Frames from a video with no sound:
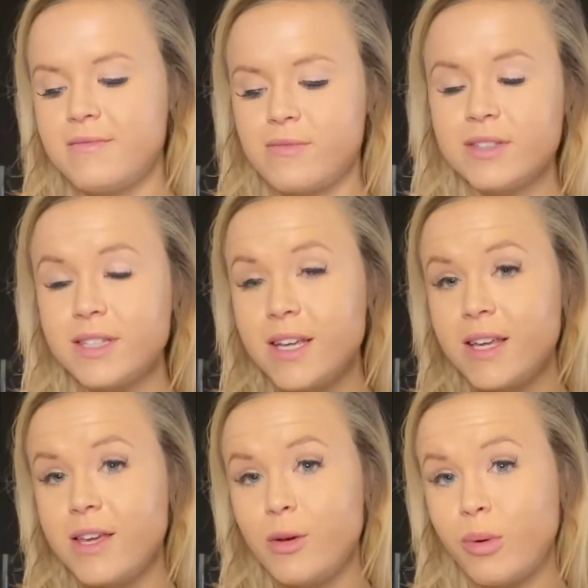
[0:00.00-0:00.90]
one
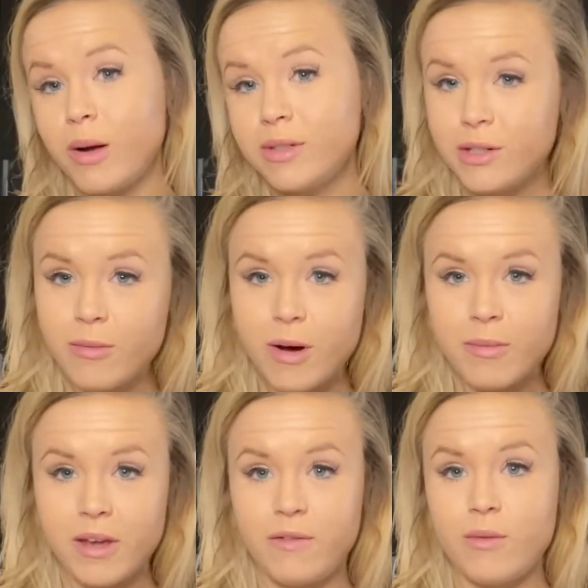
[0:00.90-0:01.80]
thing you probably know about
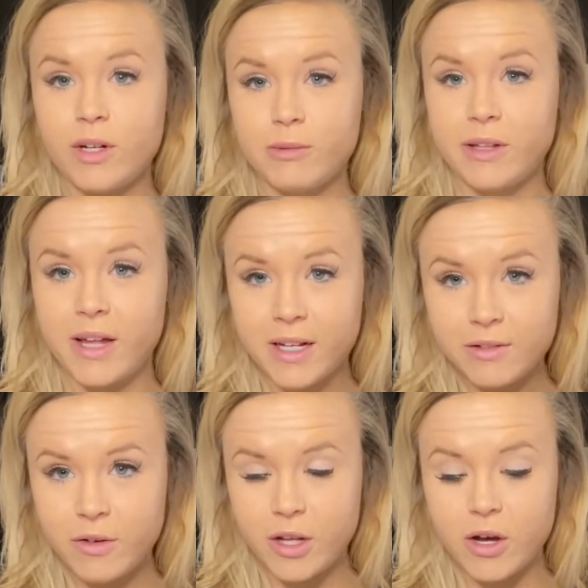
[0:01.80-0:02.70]
me if you watched my
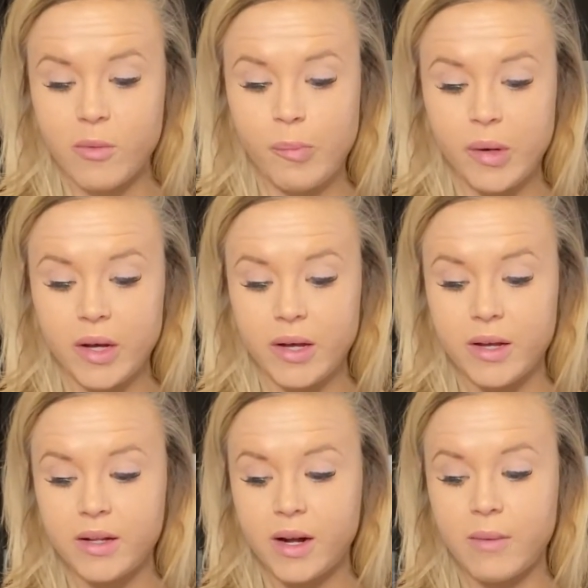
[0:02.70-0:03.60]
last video,
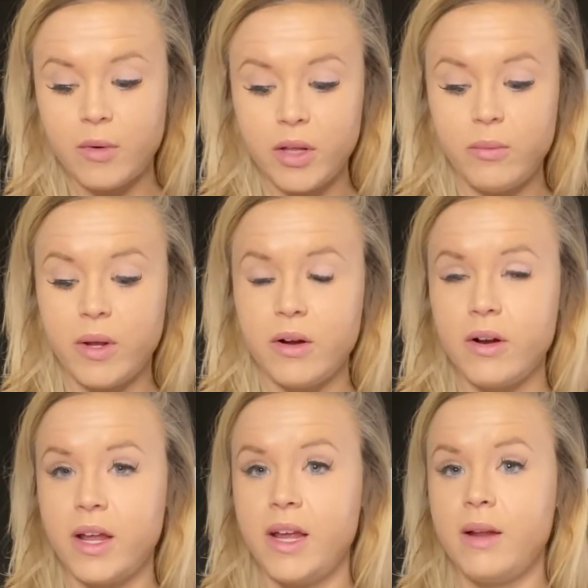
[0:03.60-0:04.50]
but I'm really
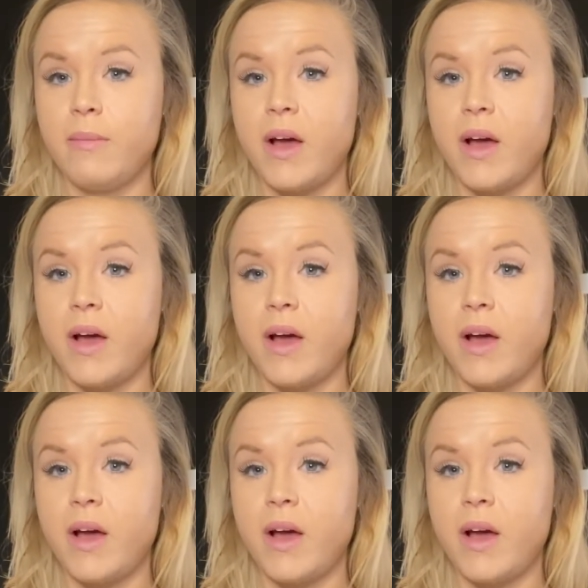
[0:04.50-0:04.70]
weird and